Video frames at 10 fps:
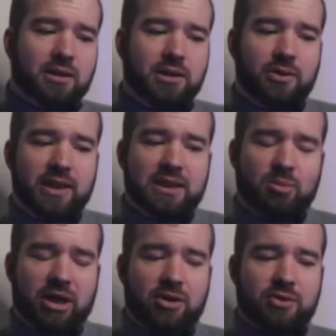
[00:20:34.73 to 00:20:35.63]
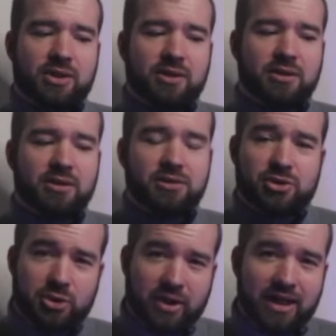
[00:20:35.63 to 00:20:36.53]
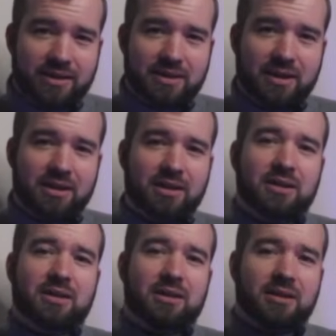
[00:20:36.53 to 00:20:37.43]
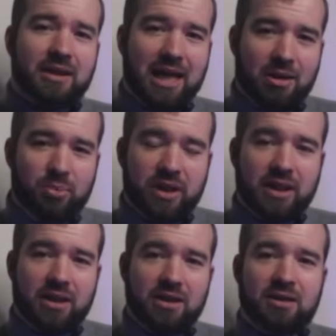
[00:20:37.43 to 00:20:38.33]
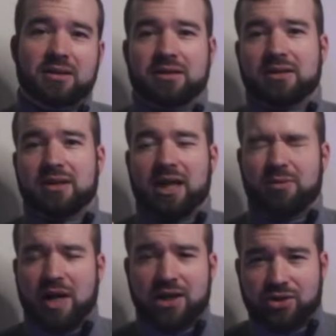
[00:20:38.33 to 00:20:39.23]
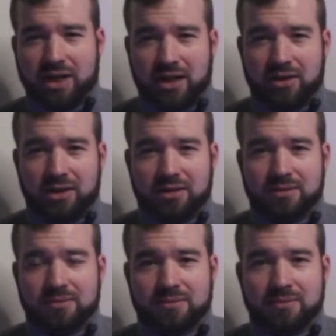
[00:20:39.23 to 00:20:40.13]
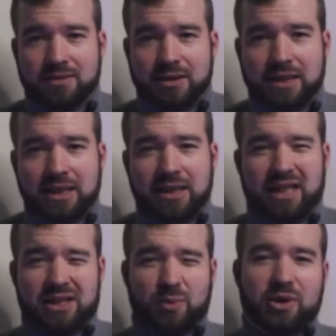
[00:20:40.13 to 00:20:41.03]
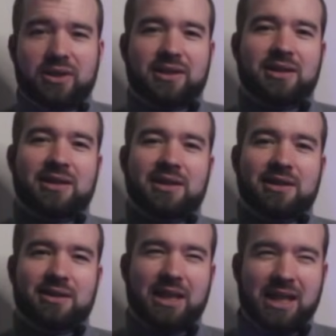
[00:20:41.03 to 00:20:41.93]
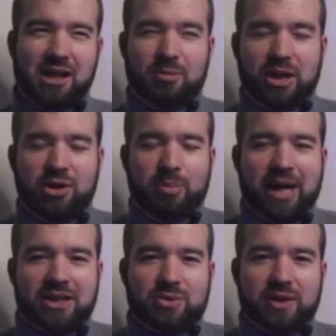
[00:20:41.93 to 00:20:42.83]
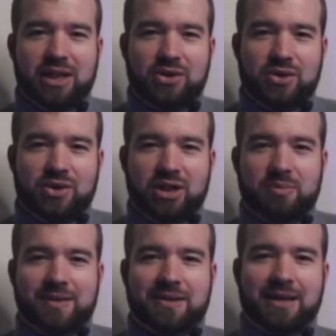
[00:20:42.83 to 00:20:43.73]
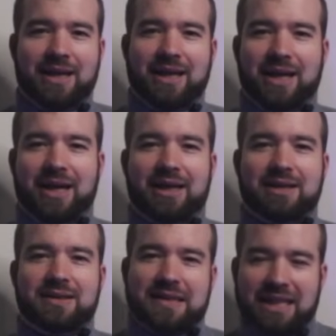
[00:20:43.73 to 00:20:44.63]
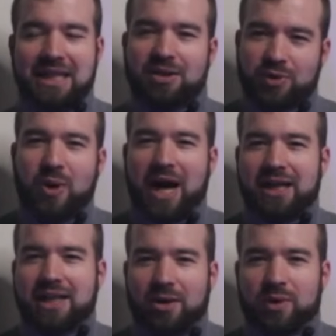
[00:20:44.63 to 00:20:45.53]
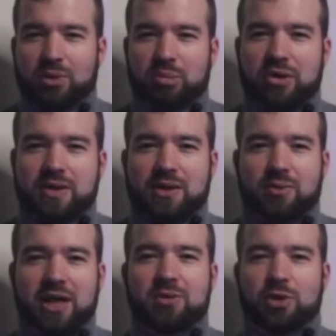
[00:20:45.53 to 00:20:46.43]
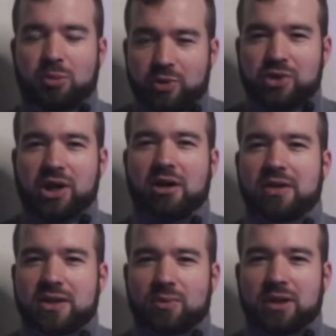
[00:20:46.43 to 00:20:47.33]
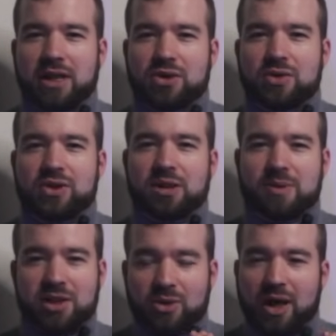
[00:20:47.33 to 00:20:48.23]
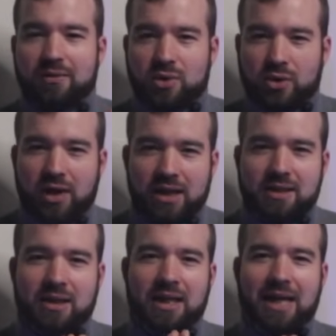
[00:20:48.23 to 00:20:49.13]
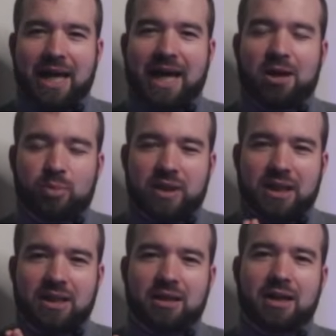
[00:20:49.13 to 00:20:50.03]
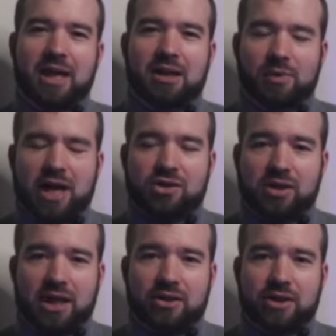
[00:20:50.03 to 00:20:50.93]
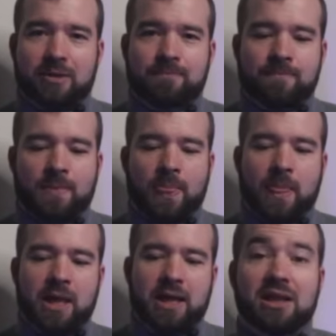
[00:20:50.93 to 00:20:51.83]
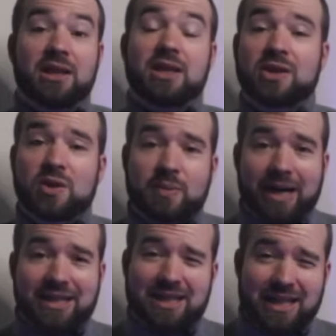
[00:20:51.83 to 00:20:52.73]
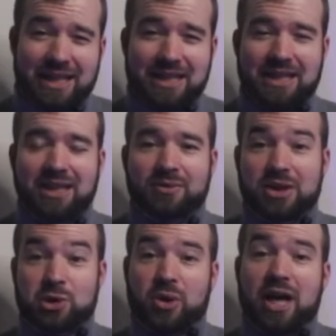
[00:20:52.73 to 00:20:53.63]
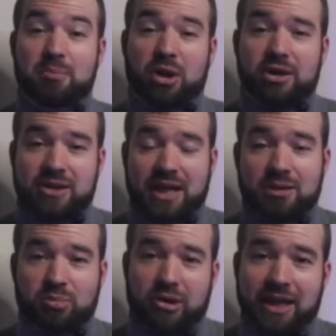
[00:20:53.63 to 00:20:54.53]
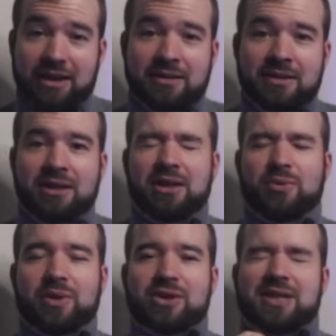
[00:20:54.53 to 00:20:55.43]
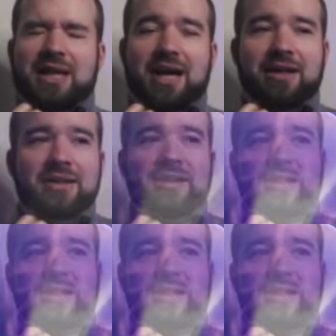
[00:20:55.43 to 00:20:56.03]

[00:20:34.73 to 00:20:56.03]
it's about trust, empathy, and rationality. And it's worth thinking about your past relationships and seeing if you had that with a person, right? Your most cherished relationships, did you have trust, empathy, and rationality? This goes back to the idea of the tripartite brain, which is that